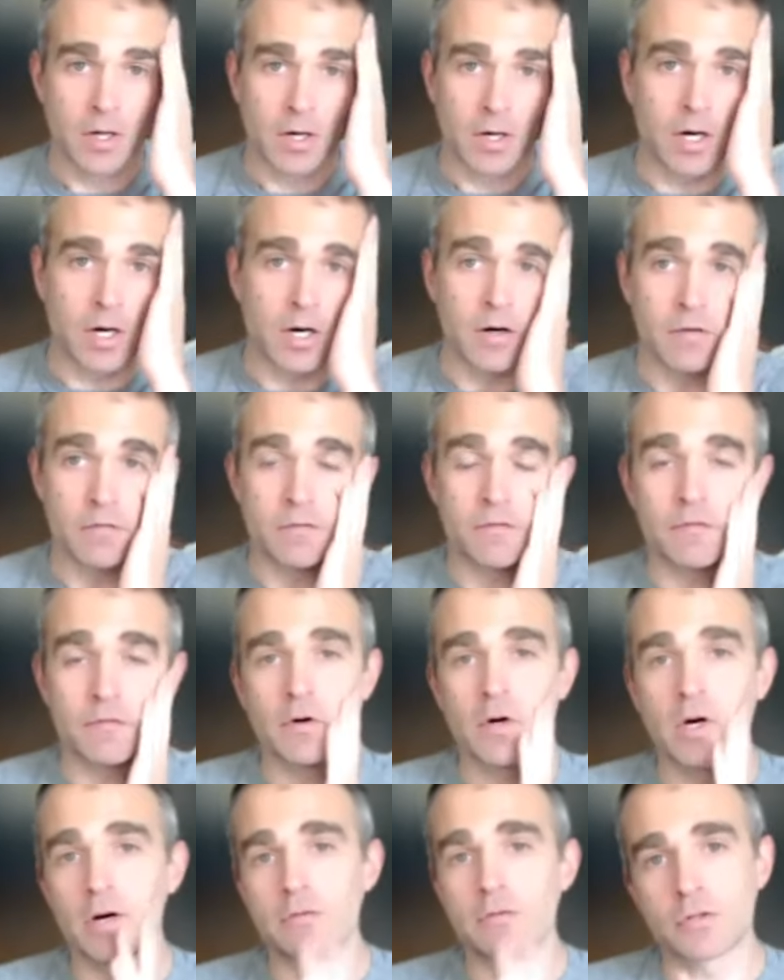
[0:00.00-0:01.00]
of
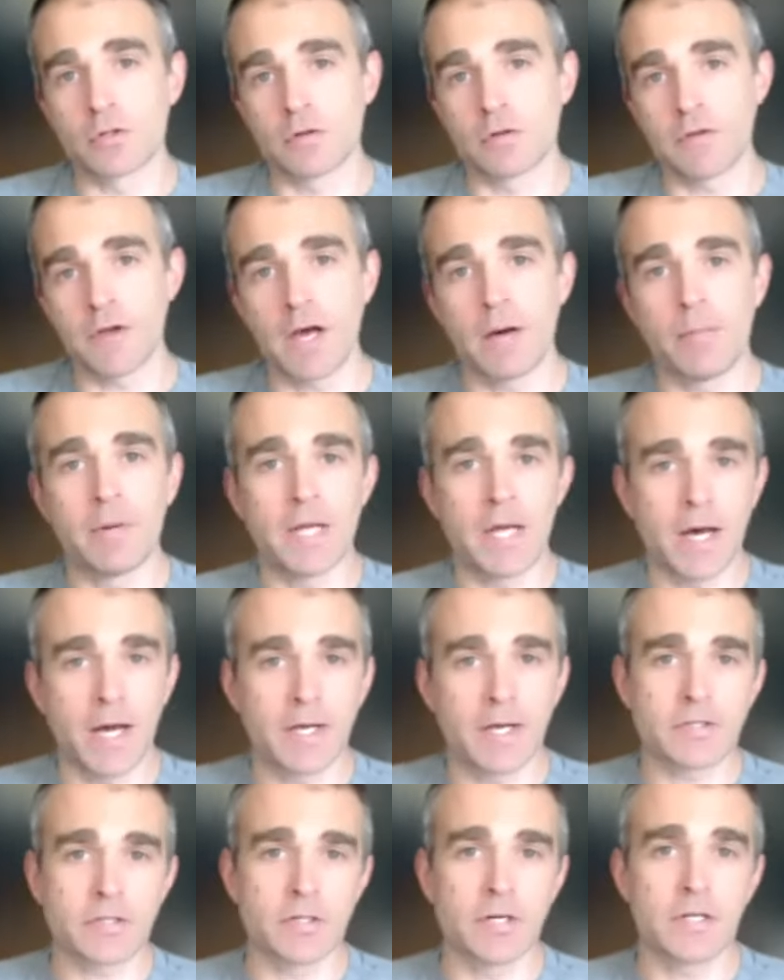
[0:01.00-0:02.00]
sort of how many
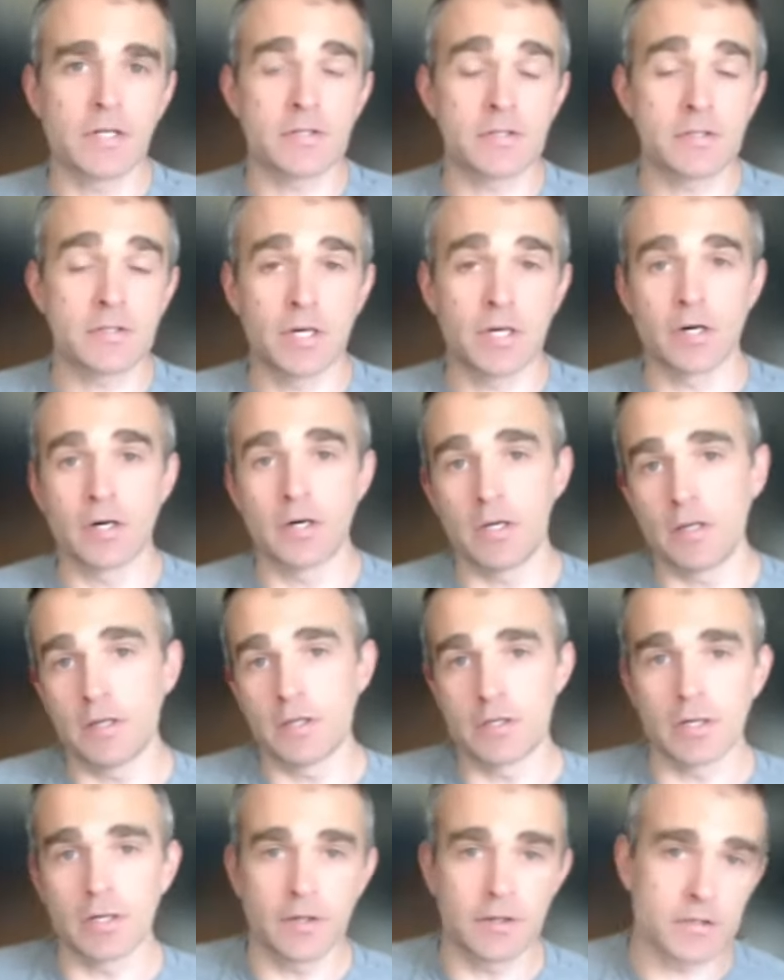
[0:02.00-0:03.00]
hikes are necessary, and
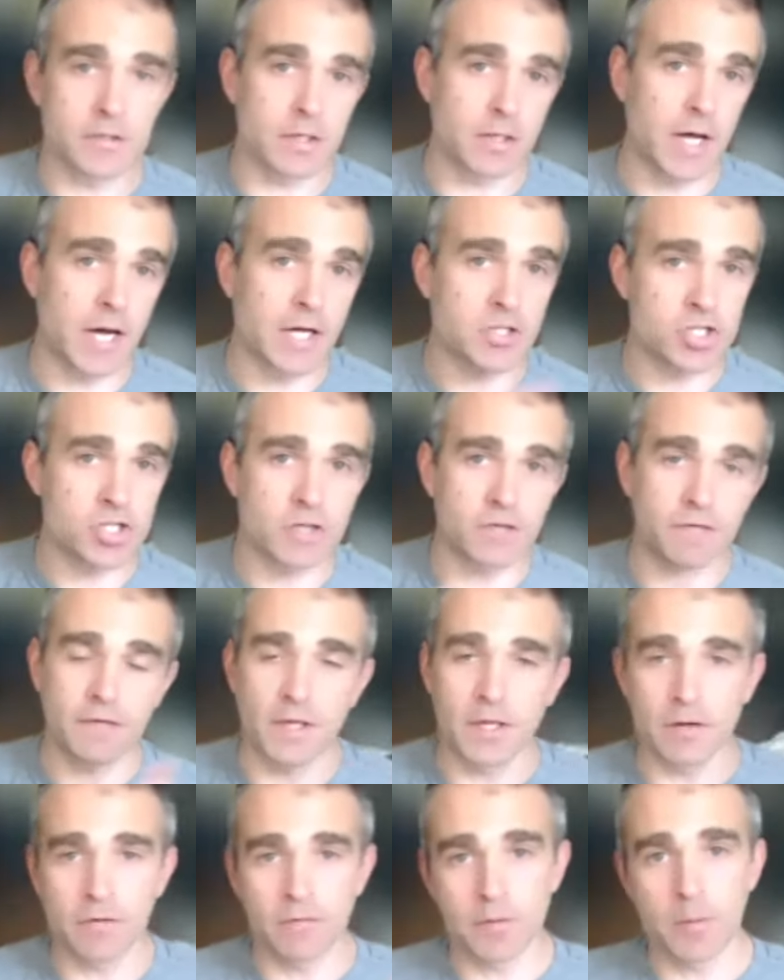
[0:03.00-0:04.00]
there's a lot
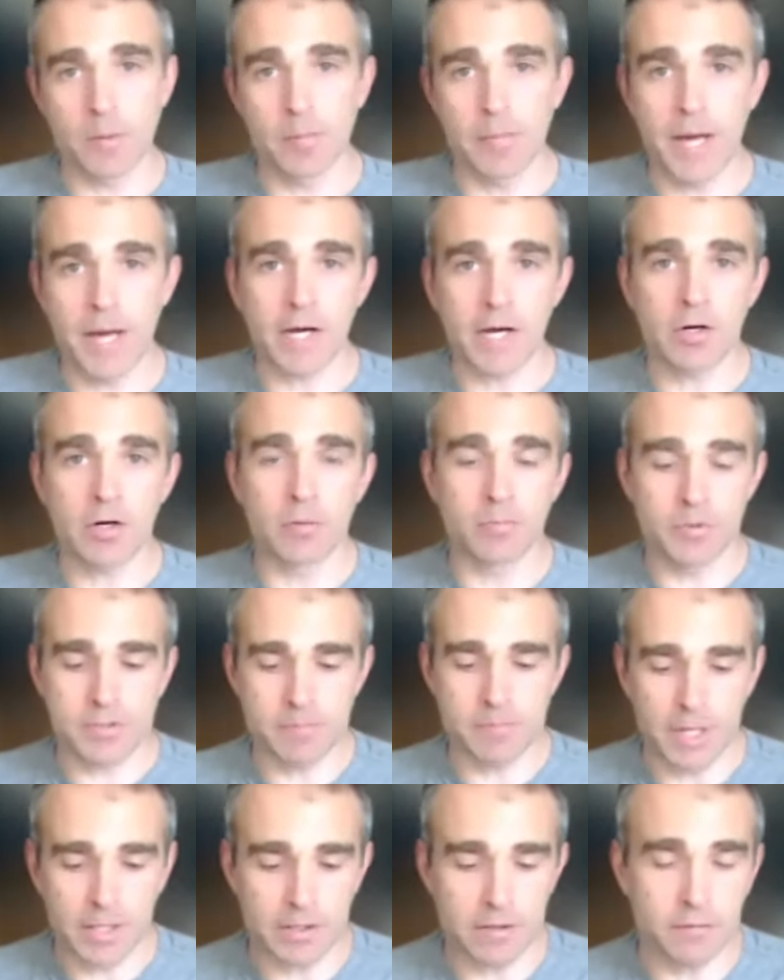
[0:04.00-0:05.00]
shifting from a macro
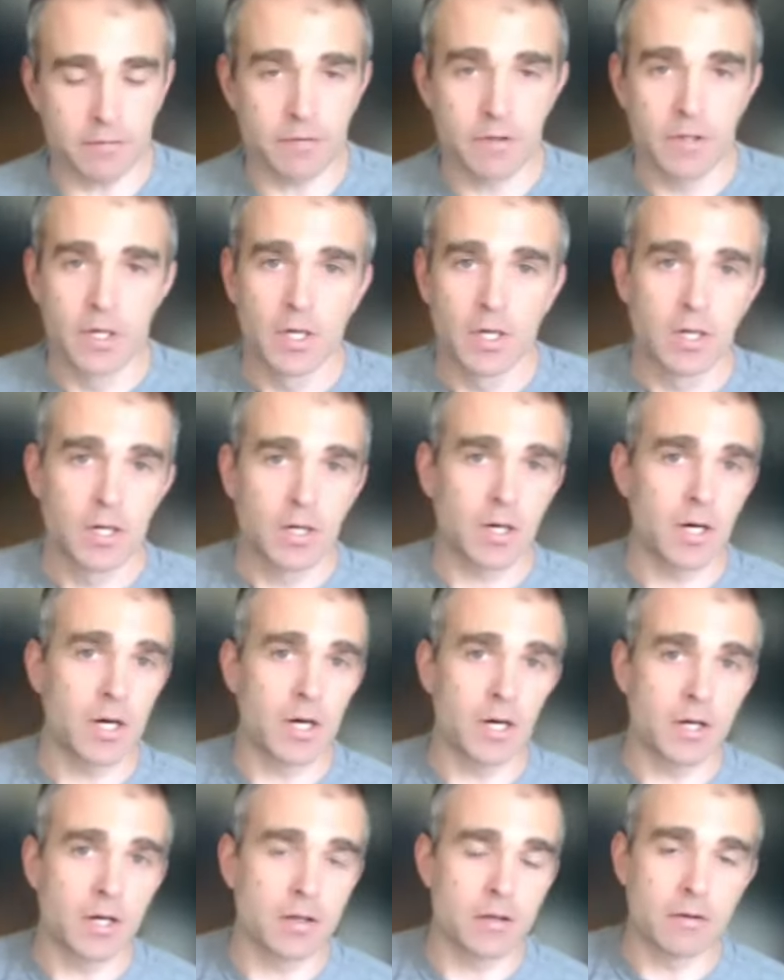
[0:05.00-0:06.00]
perspective.
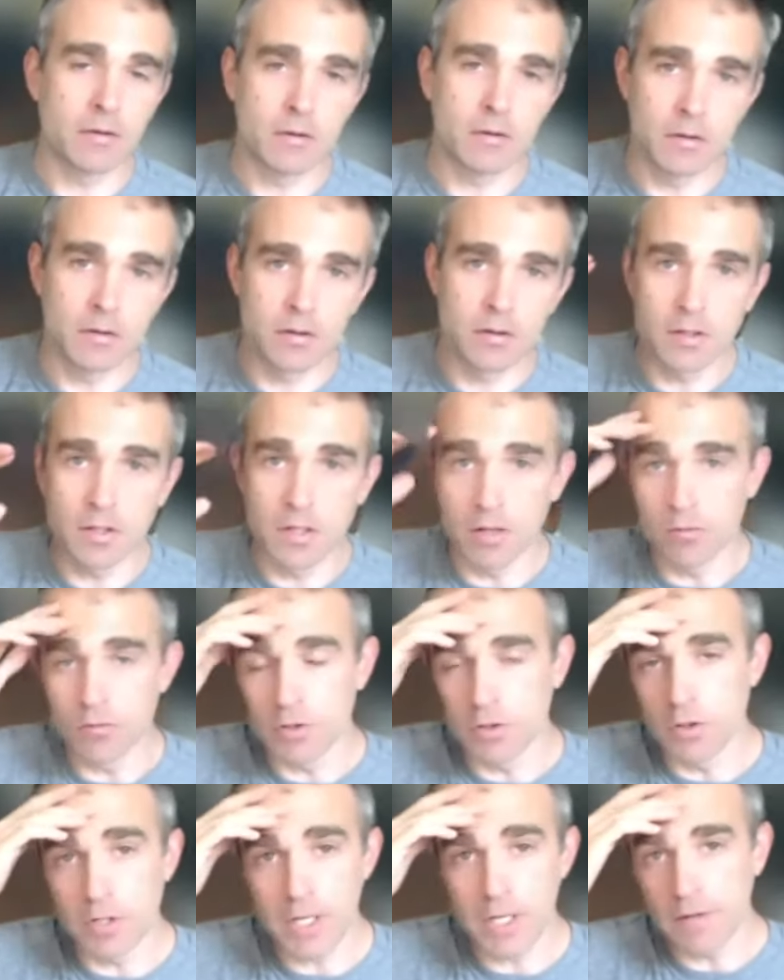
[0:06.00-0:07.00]
When
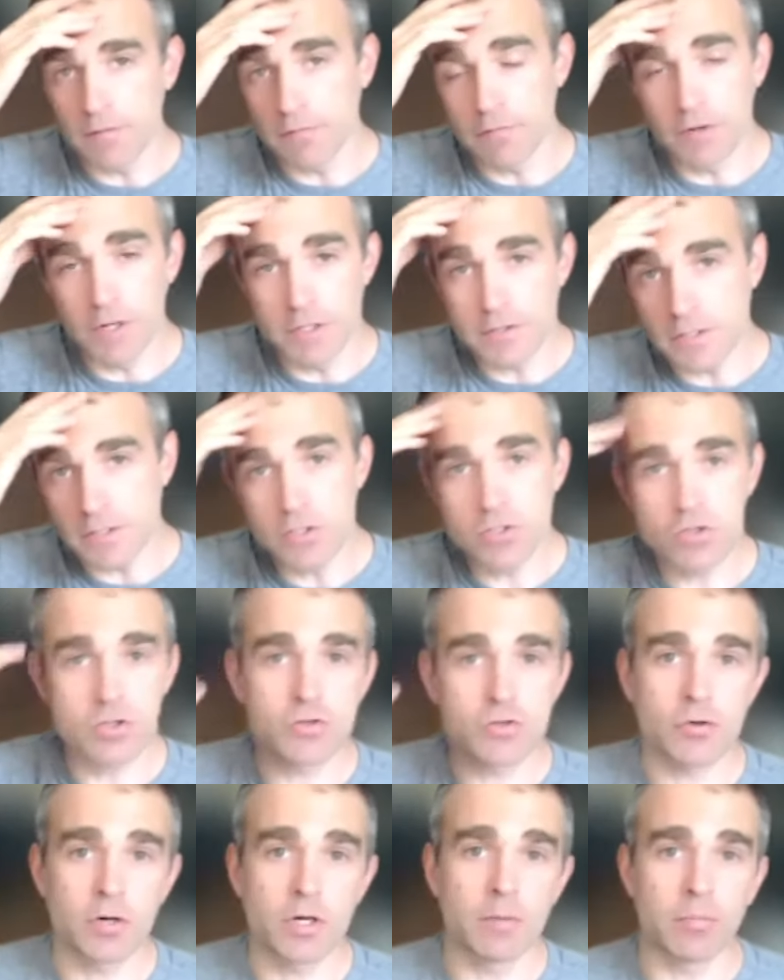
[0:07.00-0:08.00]
you look at various
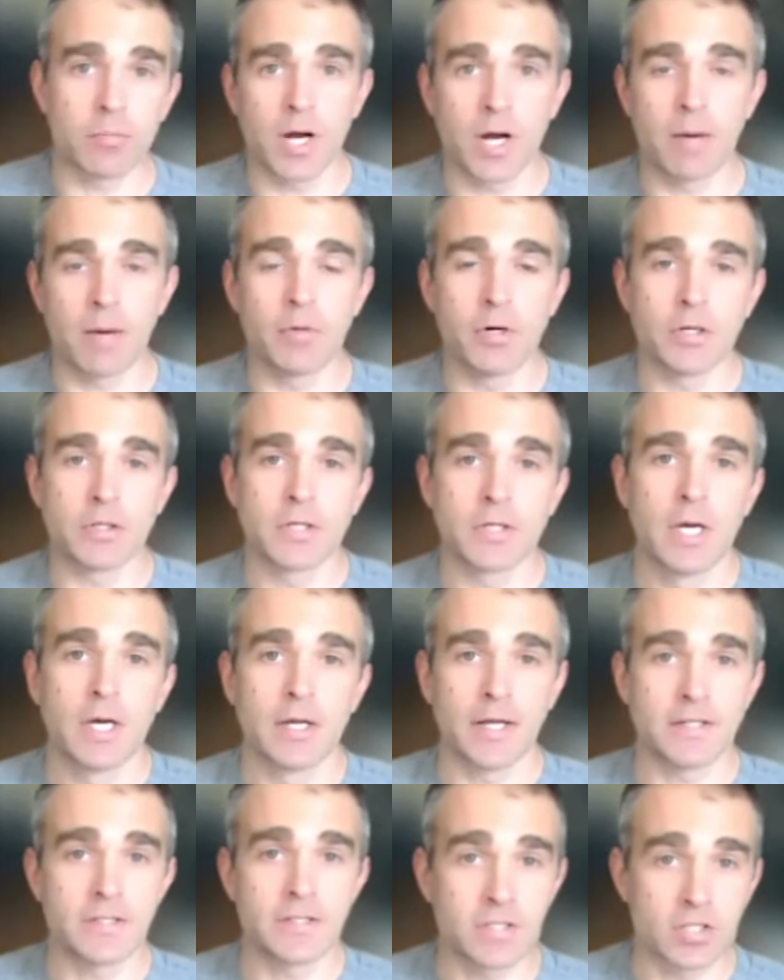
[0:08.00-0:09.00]
interest rate barometers
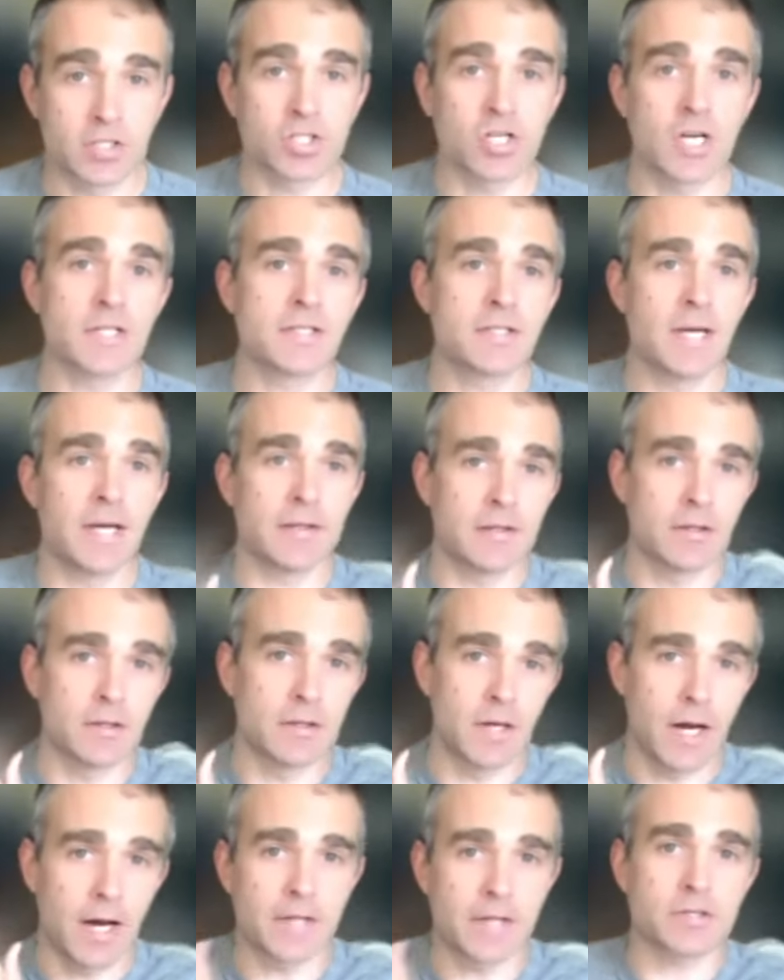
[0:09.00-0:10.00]
that suggest
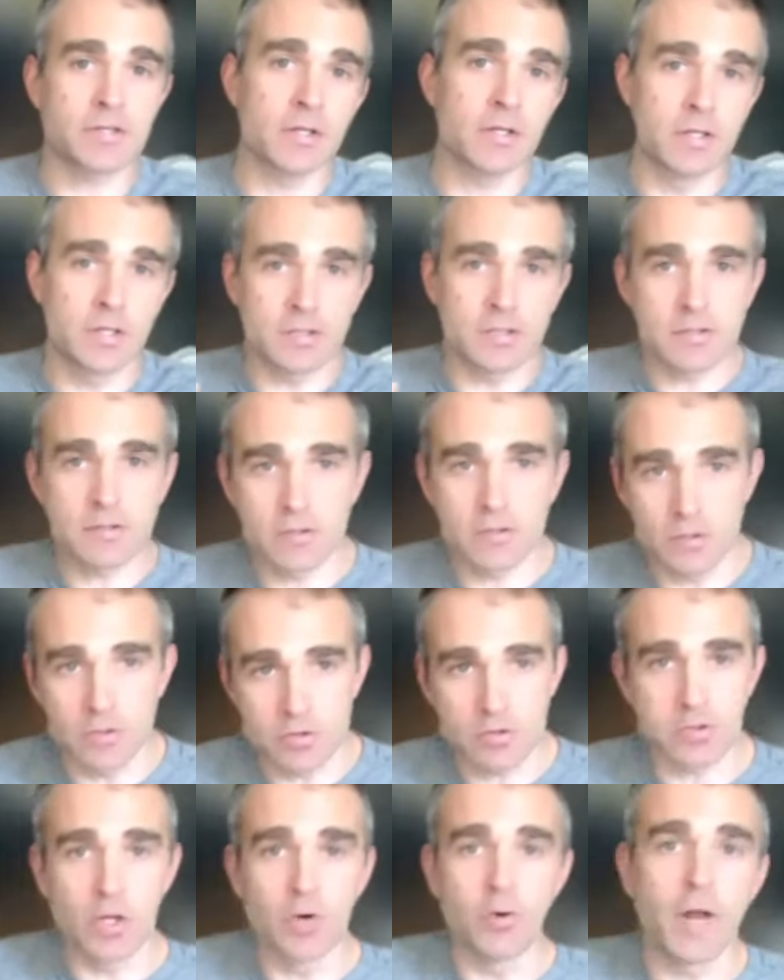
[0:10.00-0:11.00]
that the hikes are going to sort
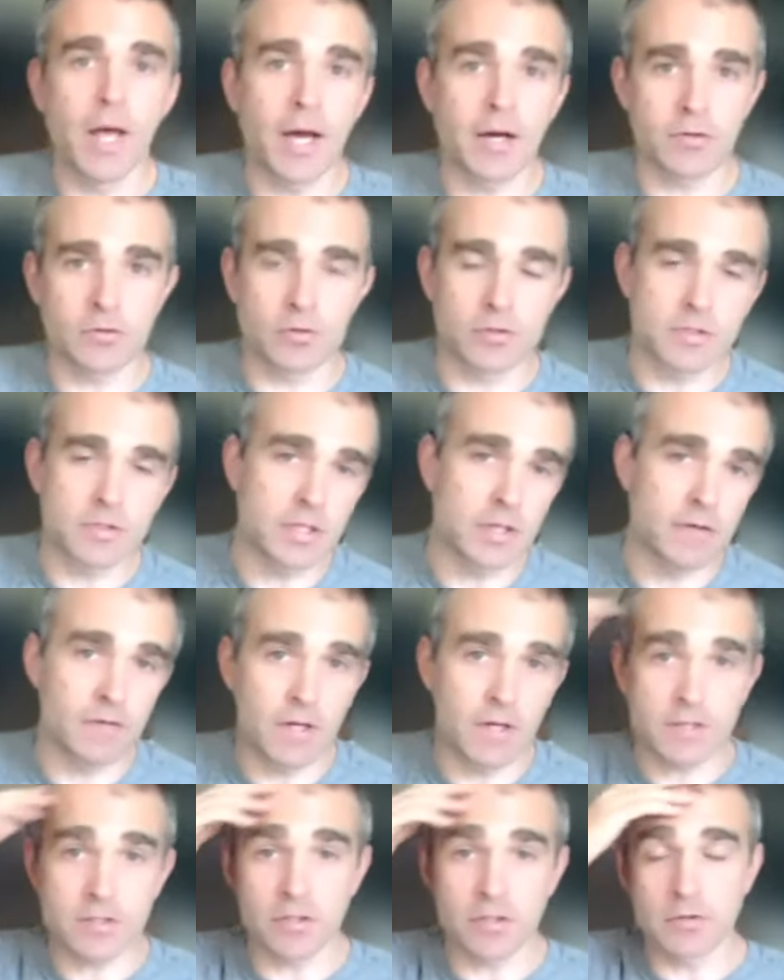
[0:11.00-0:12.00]
of slow down towards the end of
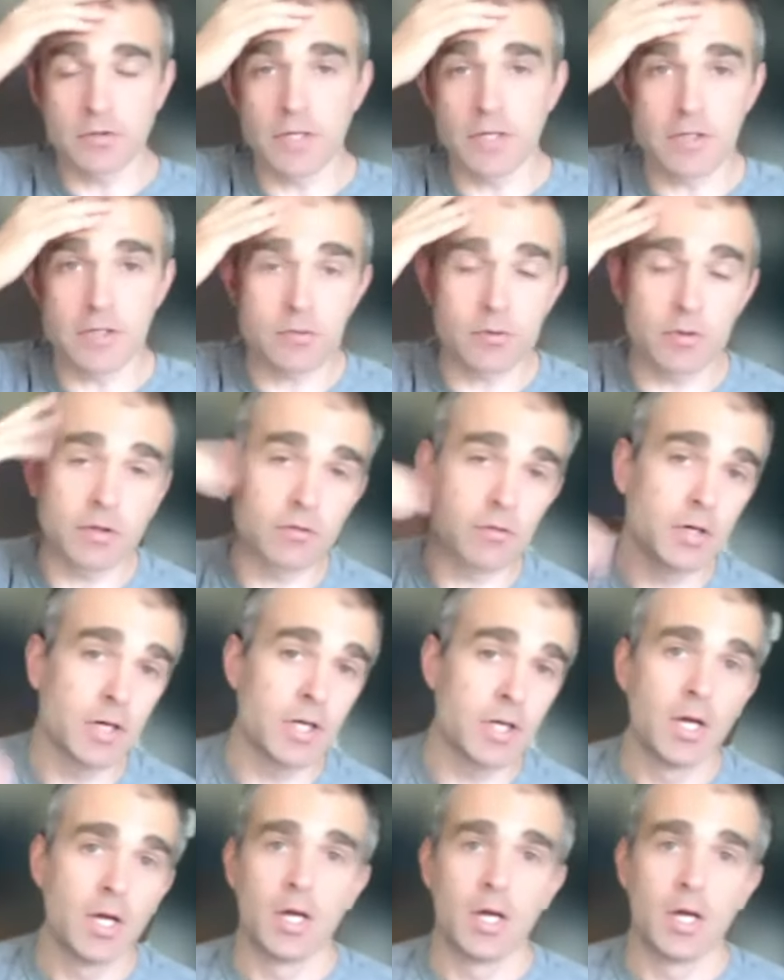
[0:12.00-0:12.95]
next year, 2023.